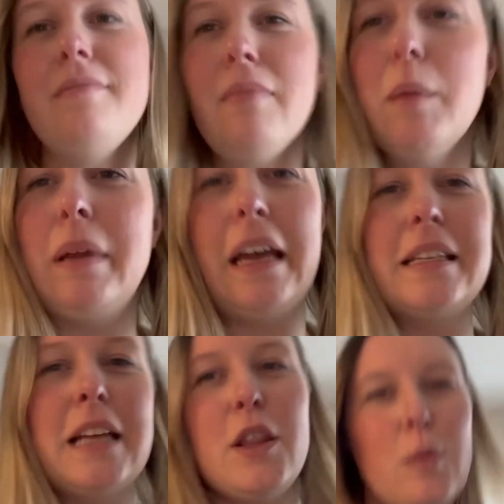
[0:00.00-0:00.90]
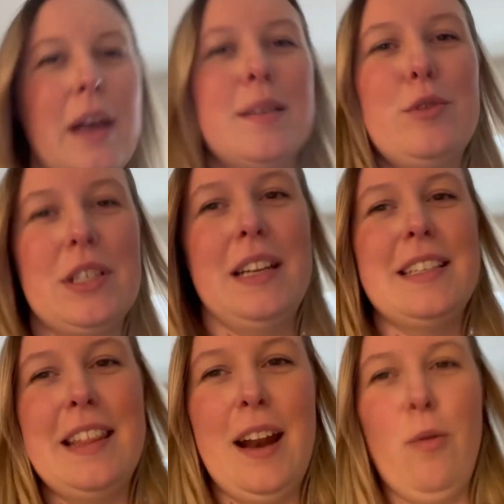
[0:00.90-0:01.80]
because otherwise I'm just going to
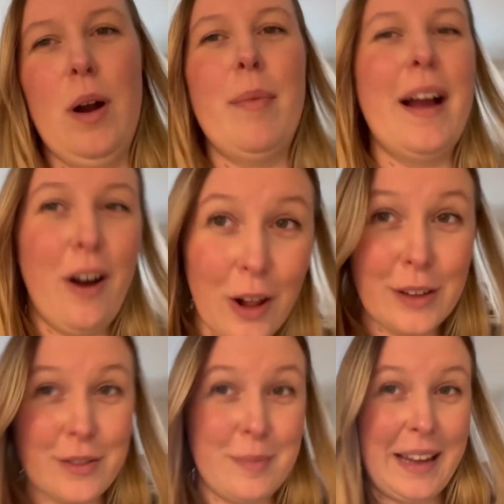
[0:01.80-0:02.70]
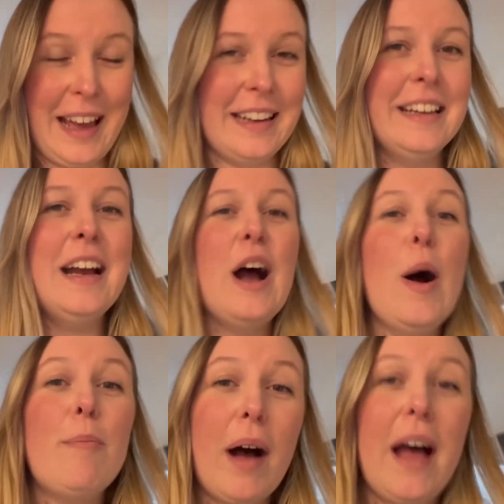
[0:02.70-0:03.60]
say that I want to buy all of them again.
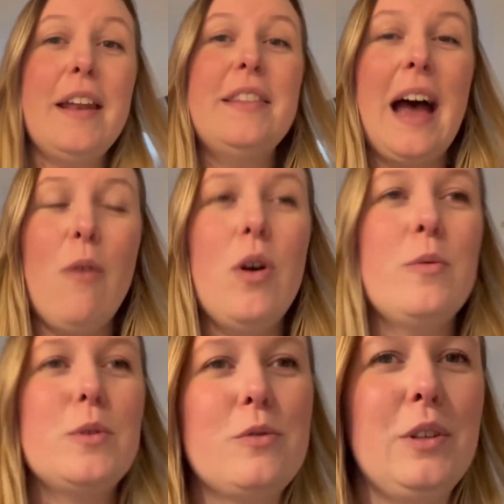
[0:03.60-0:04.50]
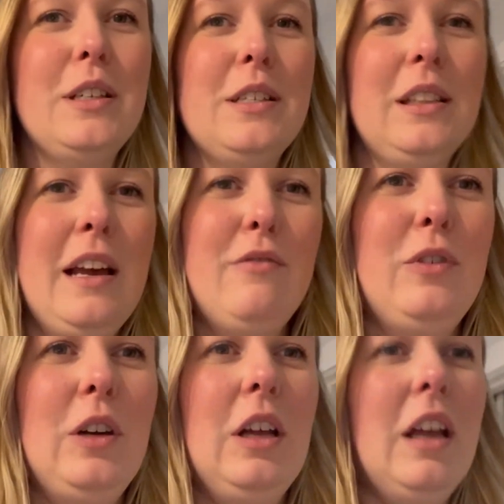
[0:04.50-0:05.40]
But that one was really
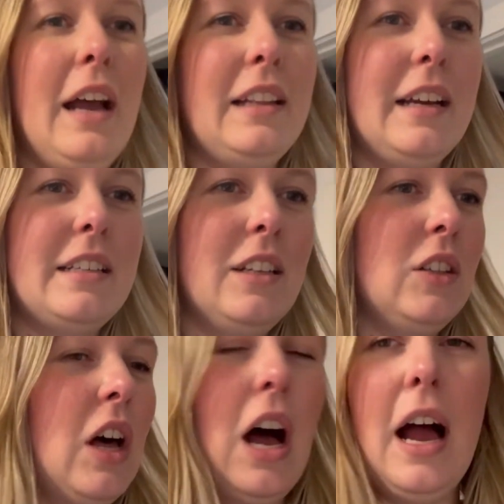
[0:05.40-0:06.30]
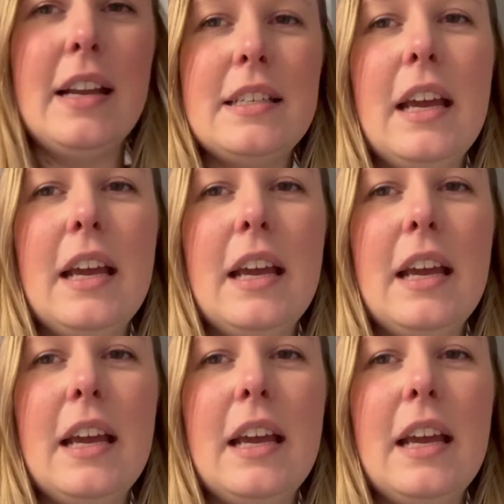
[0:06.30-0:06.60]
delightful. I liked it a lot.